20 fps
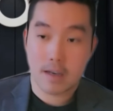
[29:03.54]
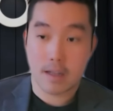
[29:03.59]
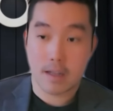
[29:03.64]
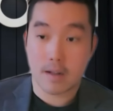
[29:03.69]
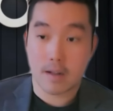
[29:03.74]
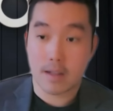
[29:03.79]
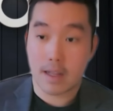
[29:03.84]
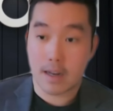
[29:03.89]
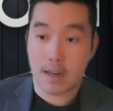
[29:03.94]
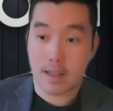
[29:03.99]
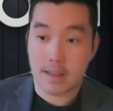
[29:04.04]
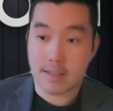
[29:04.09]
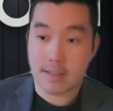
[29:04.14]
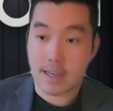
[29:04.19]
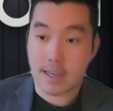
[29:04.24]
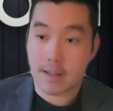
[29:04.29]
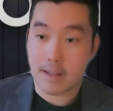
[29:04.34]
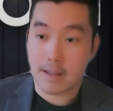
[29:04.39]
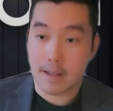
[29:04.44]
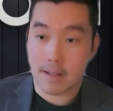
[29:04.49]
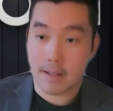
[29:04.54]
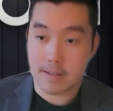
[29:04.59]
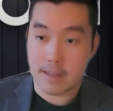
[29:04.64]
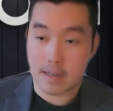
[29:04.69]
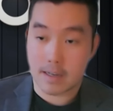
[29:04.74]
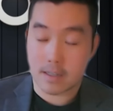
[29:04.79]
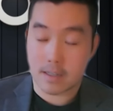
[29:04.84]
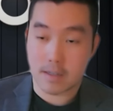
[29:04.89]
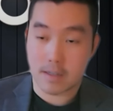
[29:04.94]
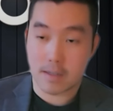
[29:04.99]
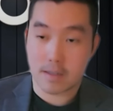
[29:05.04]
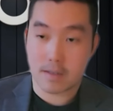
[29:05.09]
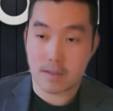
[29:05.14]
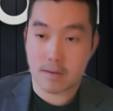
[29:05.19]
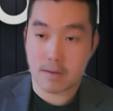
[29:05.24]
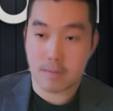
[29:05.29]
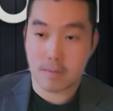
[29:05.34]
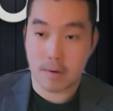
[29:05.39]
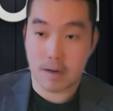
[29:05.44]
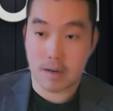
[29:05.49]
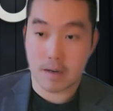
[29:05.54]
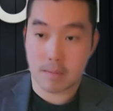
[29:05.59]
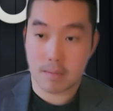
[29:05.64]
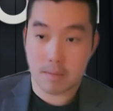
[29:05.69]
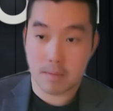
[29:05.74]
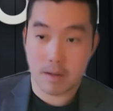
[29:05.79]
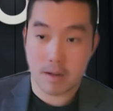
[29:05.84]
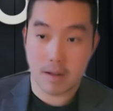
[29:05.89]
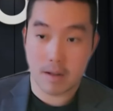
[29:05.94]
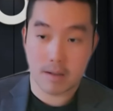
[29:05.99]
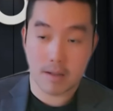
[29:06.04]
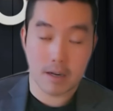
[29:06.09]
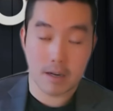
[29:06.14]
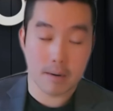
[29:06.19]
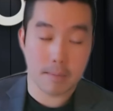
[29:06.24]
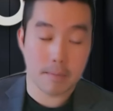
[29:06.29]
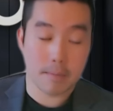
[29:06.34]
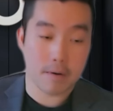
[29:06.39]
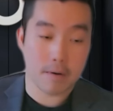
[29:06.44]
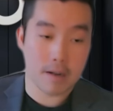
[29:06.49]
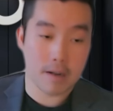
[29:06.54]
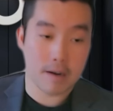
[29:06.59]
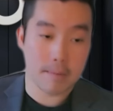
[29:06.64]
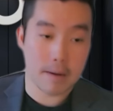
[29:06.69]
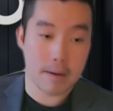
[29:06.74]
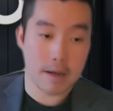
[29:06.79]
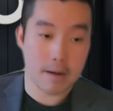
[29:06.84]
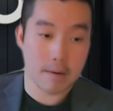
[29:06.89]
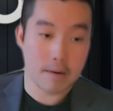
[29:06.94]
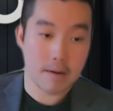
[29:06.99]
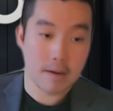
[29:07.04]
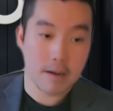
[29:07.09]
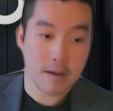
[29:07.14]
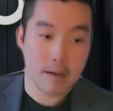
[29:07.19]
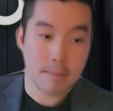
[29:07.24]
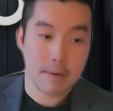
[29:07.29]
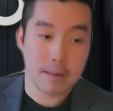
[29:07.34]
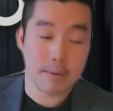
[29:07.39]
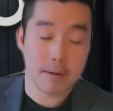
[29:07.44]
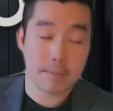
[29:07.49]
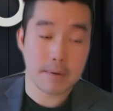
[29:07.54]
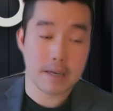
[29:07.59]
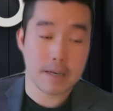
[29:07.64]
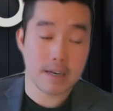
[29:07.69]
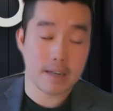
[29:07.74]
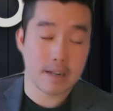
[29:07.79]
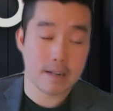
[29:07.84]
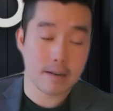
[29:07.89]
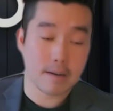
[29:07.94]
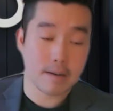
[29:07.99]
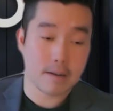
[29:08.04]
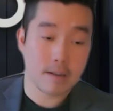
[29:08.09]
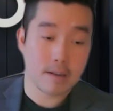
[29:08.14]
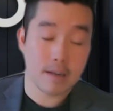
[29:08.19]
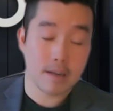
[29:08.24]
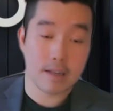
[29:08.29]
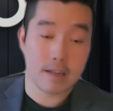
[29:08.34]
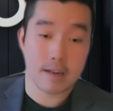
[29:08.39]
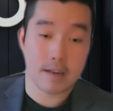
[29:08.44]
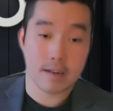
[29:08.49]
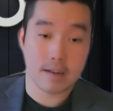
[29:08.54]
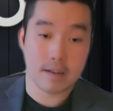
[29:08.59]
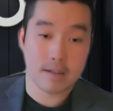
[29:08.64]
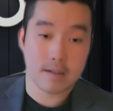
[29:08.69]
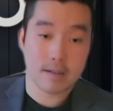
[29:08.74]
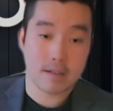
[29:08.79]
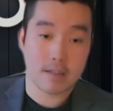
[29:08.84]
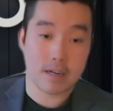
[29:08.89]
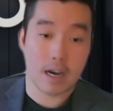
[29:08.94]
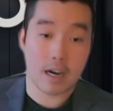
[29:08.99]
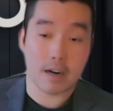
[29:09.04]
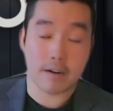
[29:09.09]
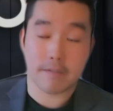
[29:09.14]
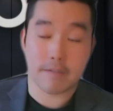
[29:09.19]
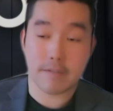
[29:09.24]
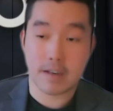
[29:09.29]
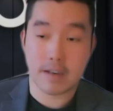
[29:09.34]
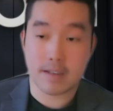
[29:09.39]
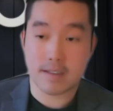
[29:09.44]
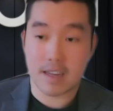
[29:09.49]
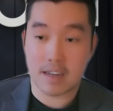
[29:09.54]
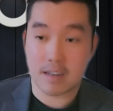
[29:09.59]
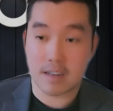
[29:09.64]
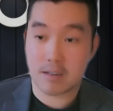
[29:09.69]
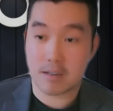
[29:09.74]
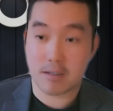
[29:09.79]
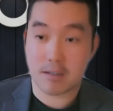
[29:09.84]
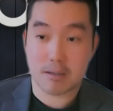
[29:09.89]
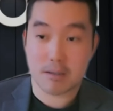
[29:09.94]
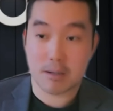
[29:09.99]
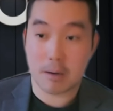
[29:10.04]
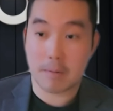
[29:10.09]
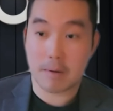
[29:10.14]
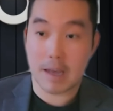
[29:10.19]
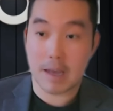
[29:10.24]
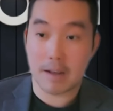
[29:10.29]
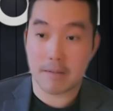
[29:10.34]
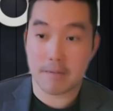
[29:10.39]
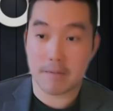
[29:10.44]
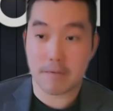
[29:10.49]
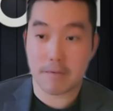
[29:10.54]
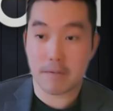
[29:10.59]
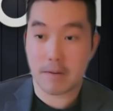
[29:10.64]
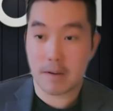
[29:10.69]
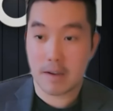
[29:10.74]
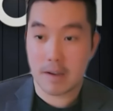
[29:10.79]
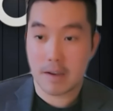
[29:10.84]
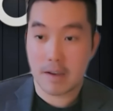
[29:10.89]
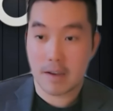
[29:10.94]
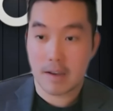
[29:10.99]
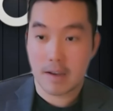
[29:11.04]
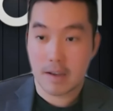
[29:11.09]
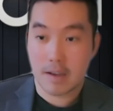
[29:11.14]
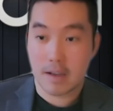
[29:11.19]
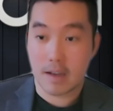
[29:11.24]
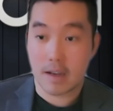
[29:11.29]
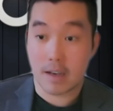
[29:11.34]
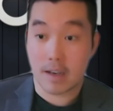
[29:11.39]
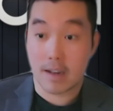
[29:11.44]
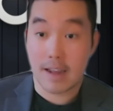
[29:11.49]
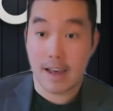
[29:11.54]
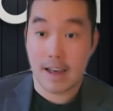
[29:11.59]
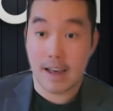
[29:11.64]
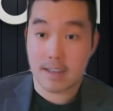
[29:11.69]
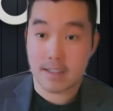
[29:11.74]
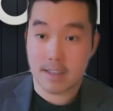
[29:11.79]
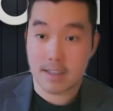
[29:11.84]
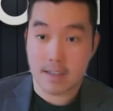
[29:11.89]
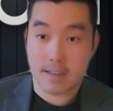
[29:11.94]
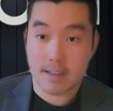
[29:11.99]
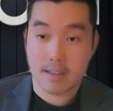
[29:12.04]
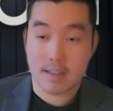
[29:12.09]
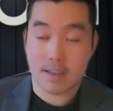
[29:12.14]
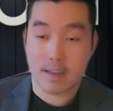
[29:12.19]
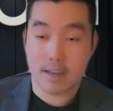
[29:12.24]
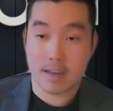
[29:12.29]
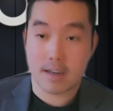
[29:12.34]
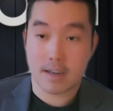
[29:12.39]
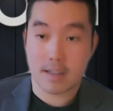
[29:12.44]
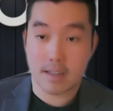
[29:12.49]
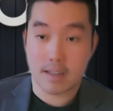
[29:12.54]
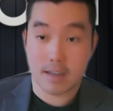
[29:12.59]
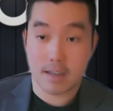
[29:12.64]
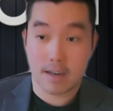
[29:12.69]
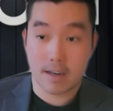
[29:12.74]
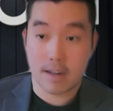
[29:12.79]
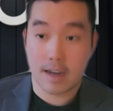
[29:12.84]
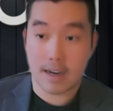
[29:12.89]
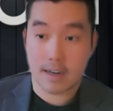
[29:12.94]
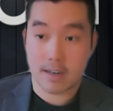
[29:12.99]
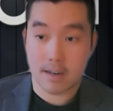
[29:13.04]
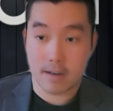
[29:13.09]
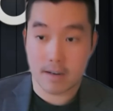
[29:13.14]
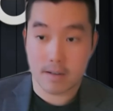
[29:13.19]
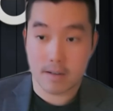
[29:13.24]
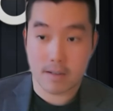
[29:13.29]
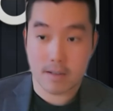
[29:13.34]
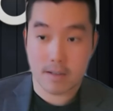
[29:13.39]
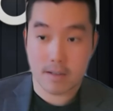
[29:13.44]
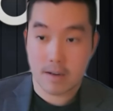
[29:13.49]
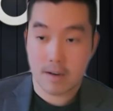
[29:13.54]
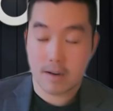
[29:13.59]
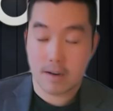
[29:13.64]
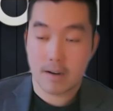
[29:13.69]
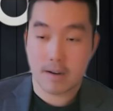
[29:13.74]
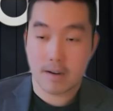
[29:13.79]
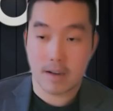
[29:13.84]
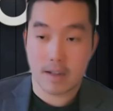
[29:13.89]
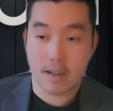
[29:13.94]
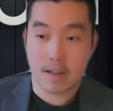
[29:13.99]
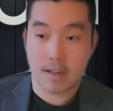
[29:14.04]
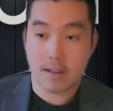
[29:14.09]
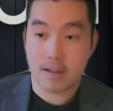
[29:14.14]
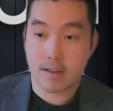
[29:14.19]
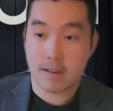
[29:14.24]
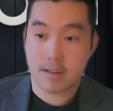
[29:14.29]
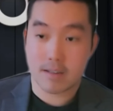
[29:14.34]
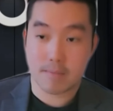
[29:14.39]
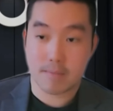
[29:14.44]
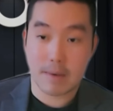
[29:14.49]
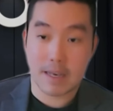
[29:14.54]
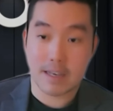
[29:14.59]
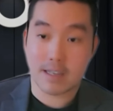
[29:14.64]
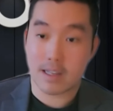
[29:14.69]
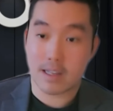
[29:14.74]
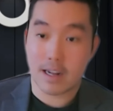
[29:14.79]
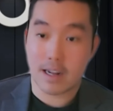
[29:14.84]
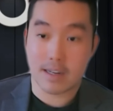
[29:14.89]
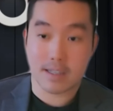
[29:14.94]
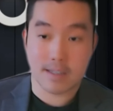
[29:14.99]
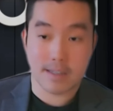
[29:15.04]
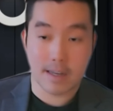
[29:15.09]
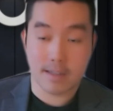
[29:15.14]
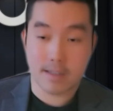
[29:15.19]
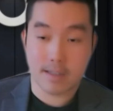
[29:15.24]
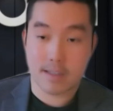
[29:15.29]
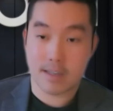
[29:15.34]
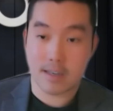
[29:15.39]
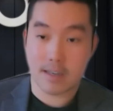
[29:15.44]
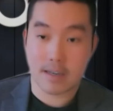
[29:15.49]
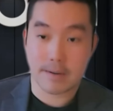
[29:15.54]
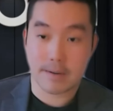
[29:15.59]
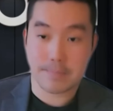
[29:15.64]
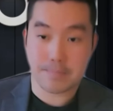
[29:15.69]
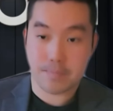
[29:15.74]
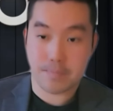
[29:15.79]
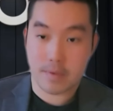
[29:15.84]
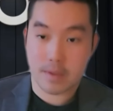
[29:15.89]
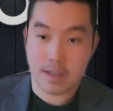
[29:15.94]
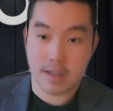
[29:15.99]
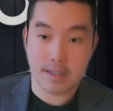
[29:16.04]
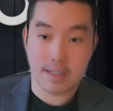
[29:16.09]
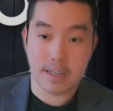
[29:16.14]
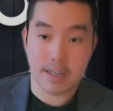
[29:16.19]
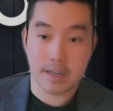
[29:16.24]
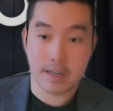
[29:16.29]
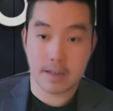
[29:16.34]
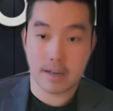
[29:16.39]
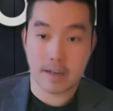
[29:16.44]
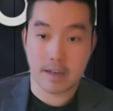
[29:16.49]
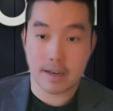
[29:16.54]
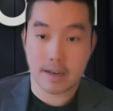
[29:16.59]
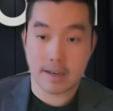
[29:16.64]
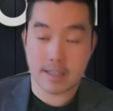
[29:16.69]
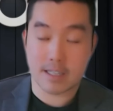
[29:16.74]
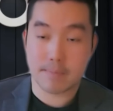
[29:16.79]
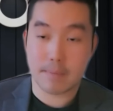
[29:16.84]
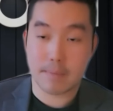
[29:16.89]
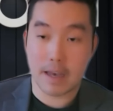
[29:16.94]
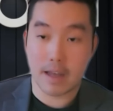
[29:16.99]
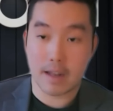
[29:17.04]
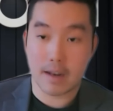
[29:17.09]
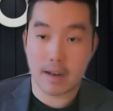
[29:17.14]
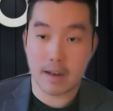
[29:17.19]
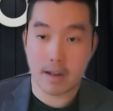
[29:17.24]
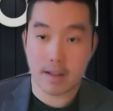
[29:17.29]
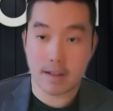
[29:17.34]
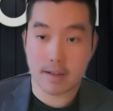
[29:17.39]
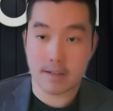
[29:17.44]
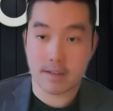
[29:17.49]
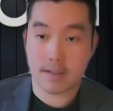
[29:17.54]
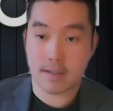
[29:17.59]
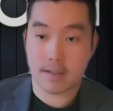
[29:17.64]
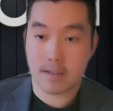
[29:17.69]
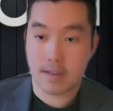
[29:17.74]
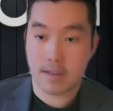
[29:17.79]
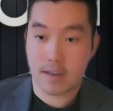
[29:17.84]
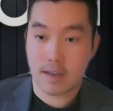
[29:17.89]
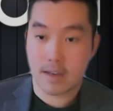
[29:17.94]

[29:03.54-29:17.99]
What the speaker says: And a lot of these telehealth sessions where, to your point about people being in geographies that just don't have good access to good doctors, it just makes a lot of sense to continue to expand on this